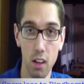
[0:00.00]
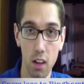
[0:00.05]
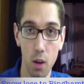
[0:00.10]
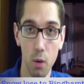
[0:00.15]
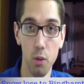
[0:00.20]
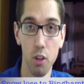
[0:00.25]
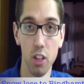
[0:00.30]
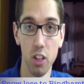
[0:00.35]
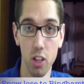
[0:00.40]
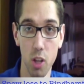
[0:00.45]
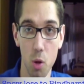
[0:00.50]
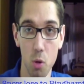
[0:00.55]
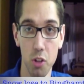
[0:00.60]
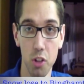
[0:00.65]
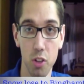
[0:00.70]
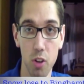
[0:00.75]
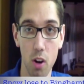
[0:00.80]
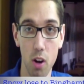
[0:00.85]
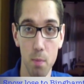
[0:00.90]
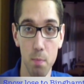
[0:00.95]
It was a slow
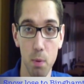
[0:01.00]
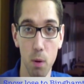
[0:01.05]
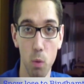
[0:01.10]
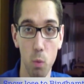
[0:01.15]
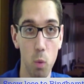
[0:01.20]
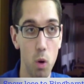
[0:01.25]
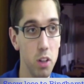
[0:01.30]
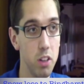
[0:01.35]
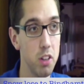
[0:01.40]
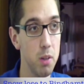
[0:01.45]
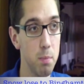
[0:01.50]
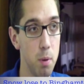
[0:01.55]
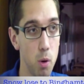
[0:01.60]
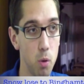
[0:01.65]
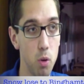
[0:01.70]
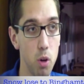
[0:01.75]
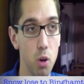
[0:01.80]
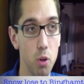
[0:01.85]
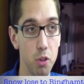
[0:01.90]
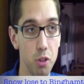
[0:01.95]
start, but once the
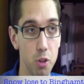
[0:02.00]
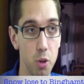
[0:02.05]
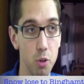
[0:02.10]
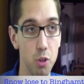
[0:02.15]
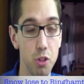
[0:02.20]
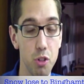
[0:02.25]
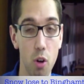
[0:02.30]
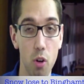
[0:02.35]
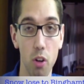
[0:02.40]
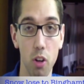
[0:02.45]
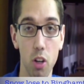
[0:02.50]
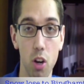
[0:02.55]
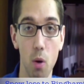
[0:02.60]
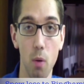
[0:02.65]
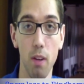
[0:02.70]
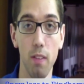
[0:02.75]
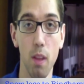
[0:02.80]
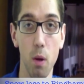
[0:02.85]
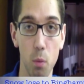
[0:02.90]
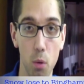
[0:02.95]
Pocono Snow started
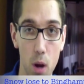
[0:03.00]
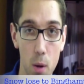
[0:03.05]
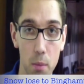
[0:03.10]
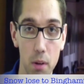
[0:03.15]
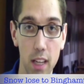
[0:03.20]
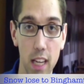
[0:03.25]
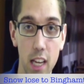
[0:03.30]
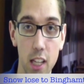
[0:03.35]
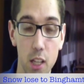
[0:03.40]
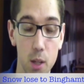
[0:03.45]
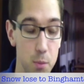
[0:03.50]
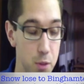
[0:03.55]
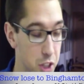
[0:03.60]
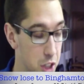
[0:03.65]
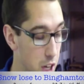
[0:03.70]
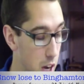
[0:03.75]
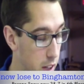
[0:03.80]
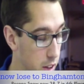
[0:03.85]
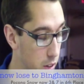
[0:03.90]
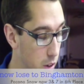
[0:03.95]
going, they were able to get some
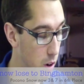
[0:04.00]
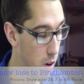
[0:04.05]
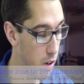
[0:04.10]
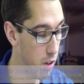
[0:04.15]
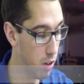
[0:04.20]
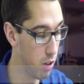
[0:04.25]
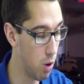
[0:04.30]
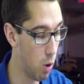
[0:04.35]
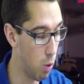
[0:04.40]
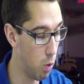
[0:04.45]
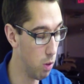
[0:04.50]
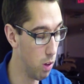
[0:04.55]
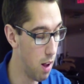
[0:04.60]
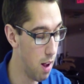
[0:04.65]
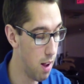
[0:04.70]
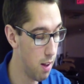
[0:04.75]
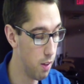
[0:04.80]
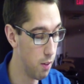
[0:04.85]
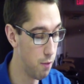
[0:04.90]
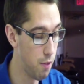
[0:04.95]
shots on goal.
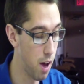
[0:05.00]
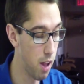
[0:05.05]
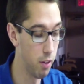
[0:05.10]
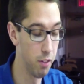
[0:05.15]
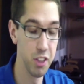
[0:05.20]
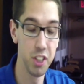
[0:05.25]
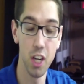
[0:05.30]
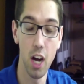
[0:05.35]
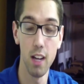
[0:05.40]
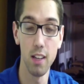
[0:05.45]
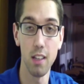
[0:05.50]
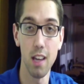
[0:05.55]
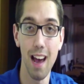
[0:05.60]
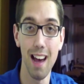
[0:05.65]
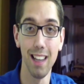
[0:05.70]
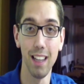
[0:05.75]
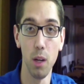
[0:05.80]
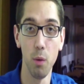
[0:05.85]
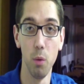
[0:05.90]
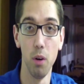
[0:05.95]
The final shot
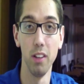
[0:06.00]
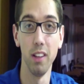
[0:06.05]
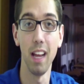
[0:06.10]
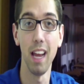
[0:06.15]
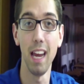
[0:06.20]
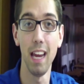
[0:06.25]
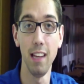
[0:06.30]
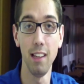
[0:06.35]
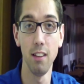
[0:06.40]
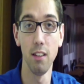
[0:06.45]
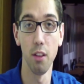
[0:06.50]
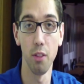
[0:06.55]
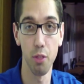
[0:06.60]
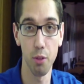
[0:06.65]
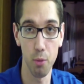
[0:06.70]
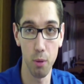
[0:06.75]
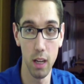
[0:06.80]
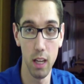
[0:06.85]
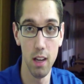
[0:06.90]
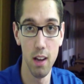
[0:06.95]
tally was
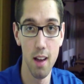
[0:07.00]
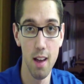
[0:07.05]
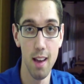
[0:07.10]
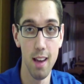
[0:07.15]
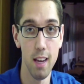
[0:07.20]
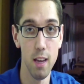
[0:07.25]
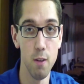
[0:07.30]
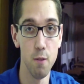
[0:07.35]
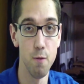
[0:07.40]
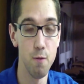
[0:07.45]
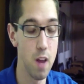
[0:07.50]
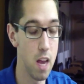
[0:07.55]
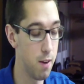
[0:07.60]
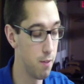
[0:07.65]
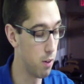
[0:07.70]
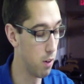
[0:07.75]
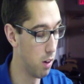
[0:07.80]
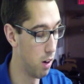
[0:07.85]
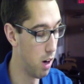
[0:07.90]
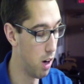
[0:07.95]
8-3 in
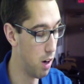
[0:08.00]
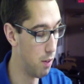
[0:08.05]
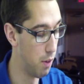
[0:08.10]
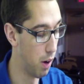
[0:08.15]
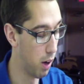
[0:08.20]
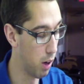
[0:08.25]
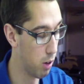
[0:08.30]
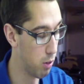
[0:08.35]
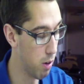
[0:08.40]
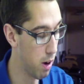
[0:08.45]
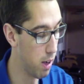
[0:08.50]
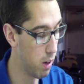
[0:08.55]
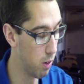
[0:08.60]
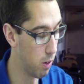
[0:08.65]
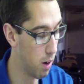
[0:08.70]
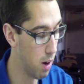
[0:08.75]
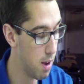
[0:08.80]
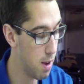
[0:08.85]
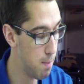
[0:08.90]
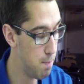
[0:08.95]
favor of
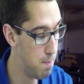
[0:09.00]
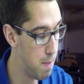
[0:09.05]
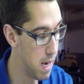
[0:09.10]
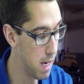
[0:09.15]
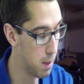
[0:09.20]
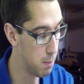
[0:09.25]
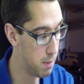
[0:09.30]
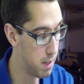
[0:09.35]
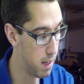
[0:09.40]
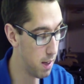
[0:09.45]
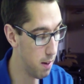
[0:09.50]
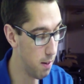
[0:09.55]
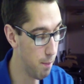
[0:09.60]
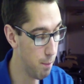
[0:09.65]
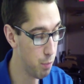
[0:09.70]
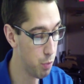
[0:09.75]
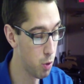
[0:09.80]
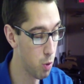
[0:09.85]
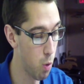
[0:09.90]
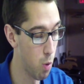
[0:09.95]
Greater Binghamton.
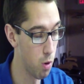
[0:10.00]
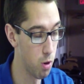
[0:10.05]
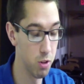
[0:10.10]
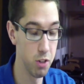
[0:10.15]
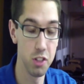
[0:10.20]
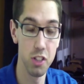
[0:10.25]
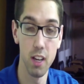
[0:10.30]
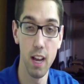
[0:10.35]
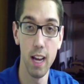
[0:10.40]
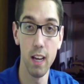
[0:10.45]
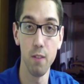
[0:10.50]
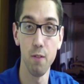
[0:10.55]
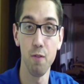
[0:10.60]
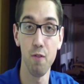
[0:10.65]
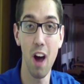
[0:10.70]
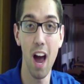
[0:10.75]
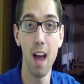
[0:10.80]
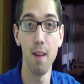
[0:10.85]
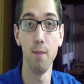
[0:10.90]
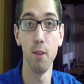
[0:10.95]
Corners tonight,
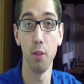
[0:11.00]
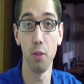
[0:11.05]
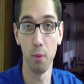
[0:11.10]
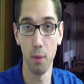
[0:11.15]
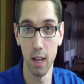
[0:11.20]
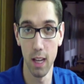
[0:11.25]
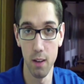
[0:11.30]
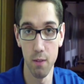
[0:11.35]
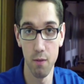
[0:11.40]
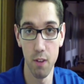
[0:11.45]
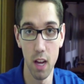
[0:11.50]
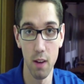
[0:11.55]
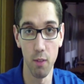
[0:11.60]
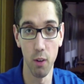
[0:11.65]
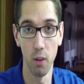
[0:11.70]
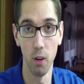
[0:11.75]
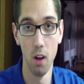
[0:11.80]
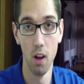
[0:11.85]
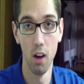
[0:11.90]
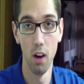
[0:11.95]
5-3 in
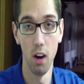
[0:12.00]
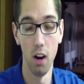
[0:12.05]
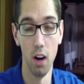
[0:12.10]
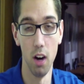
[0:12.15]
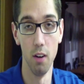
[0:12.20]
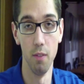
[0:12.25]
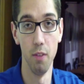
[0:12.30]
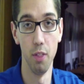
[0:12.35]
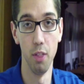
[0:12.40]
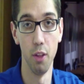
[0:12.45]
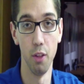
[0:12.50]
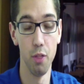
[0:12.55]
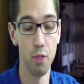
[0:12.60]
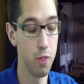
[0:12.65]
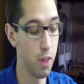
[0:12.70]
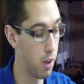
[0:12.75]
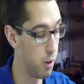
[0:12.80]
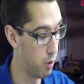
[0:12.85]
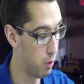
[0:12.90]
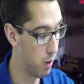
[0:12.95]
favor of the
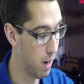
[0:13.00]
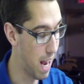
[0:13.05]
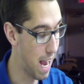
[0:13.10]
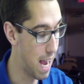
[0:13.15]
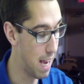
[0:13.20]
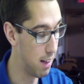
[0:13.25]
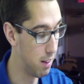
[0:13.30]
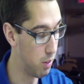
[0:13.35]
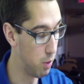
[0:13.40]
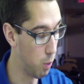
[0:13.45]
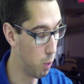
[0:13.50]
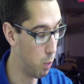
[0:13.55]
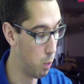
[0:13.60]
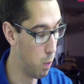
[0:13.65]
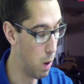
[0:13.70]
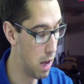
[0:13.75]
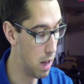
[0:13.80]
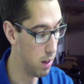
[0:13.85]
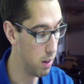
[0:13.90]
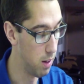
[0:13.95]
Thunder as
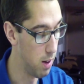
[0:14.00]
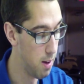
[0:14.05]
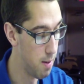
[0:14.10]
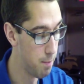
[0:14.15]
well.